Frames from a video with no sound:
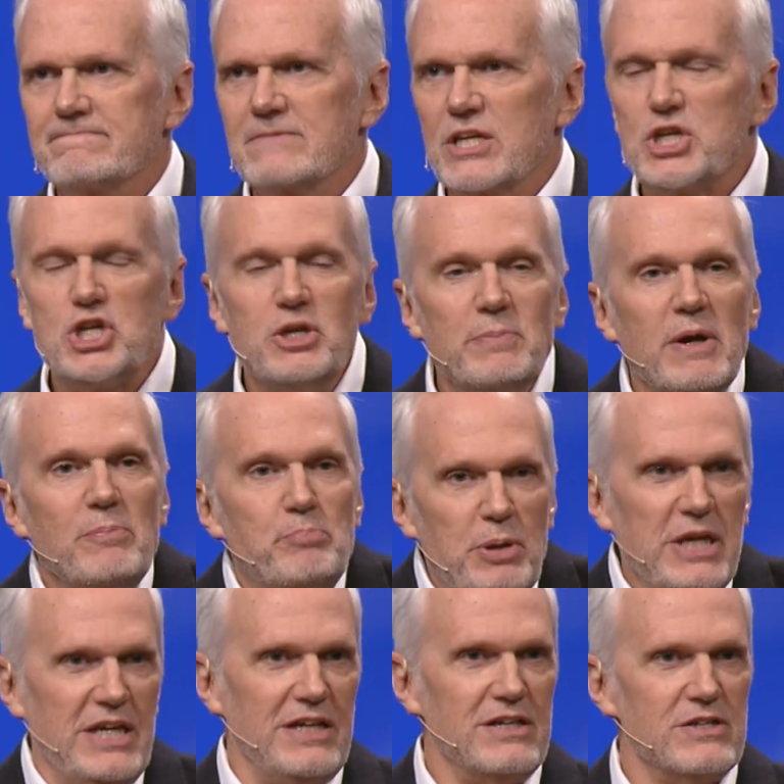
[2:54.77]
human
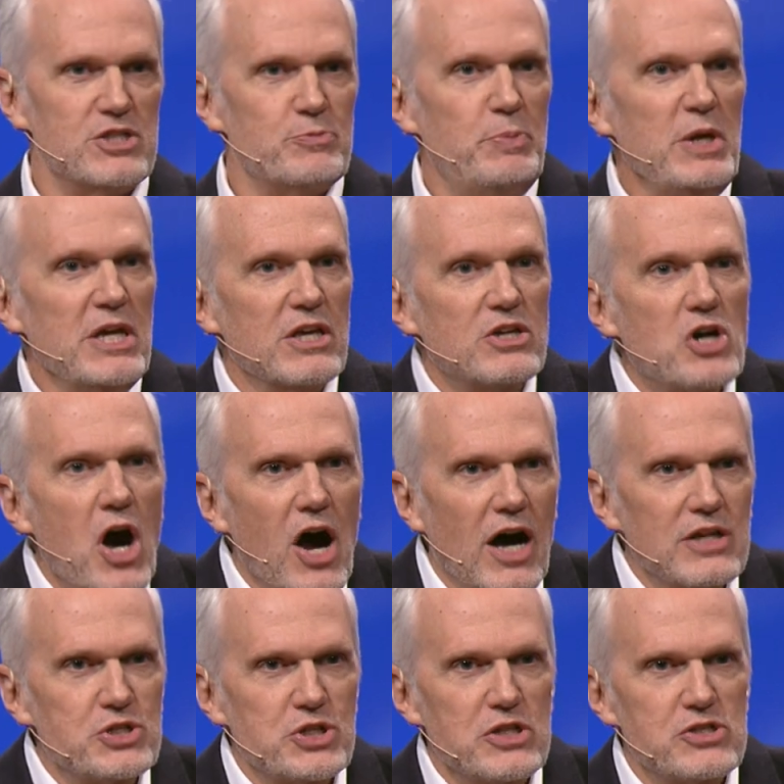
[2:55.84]
beings being
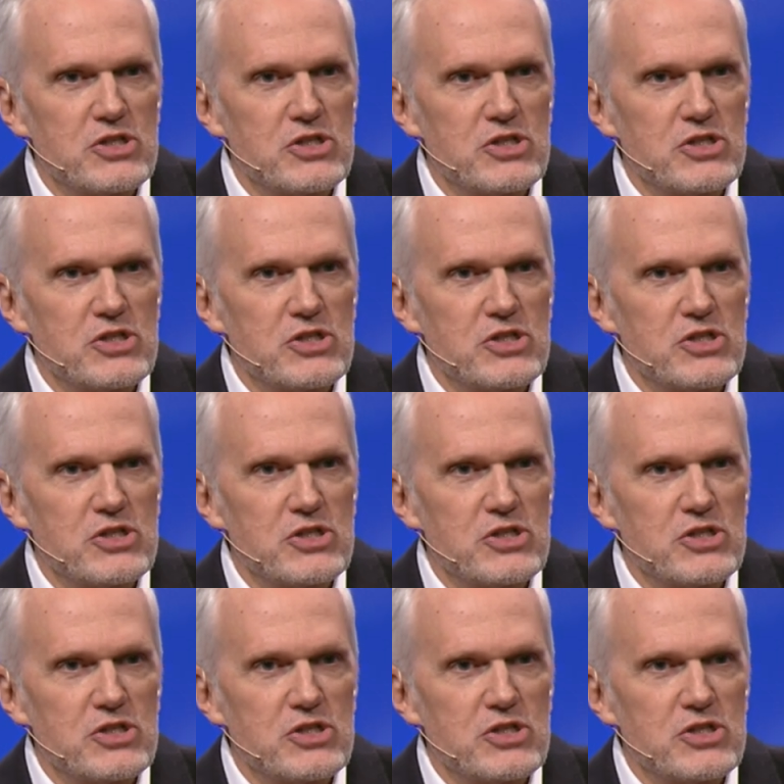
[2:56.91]
conscious,